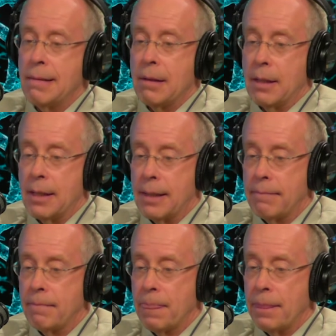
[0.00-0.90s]

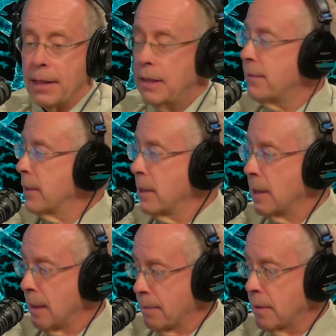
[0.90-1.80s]
um, even in the
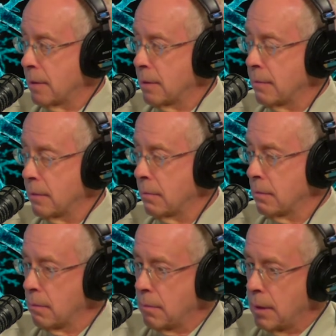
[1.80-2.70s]
absence of an
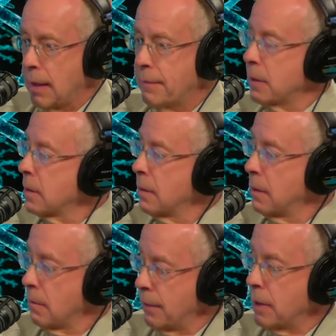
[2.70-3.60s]
obvious
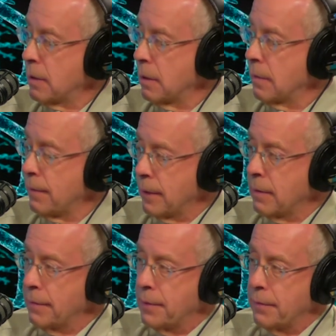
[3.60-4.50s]
intervention,
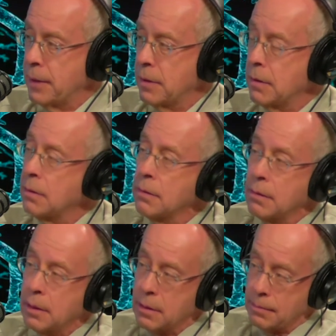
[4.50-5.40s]
effective intervention,
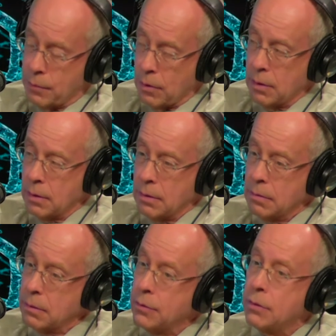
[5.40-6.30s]
is important
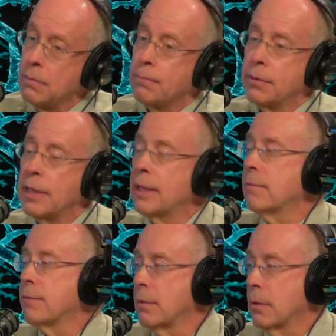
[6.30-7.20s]
to plan
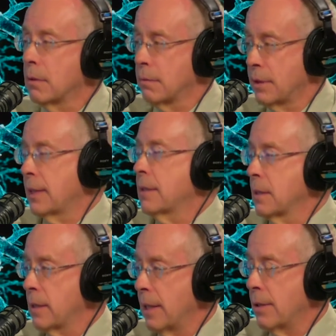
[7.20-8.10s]
for, set the
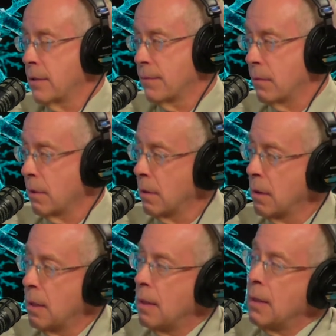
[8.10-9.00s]
stage for
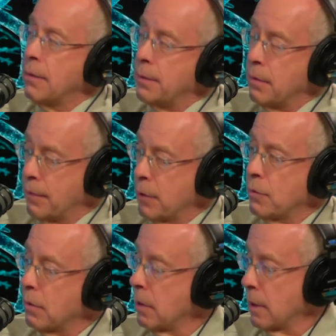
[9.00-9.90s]
the eventual
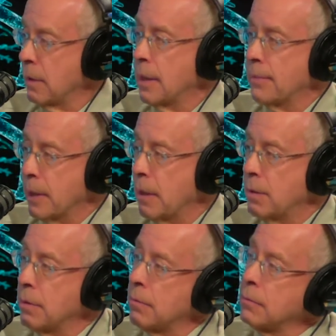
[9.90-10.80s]
clinical application.